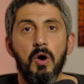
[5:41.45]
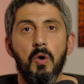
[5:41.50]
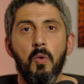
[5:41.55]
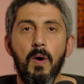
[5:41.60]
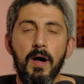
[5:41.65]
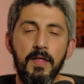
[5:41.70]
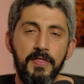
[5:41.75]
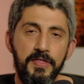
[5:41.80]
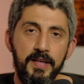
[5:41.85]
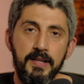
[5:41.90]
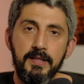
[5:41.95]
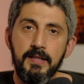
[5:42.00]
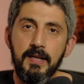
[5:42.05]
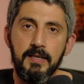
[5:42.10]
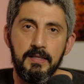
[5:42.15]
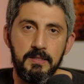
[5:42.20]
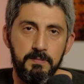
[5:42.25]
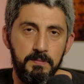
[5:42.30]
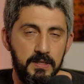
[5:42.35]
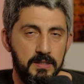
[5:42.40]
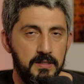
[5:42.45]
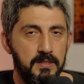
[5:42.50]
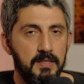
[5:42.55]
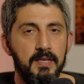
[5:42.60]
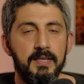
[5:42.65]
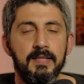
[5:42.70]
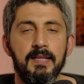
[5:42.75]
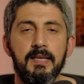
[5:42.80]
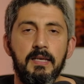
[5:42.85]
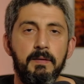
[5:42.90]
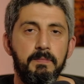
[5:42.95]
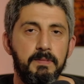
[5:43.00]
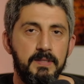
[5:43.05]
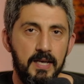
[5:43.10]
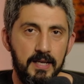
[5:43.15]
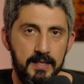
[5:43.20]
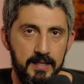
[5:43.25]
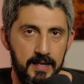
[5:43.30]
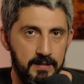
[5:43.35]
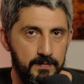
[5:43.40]
One thing that it's missing, and I keep
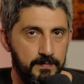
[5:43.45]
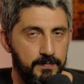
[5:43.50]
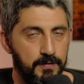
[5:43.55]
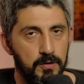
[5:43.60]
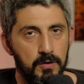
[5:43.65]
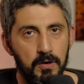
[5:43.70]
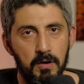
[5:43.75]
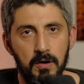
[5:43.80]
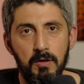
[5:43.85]
saying that for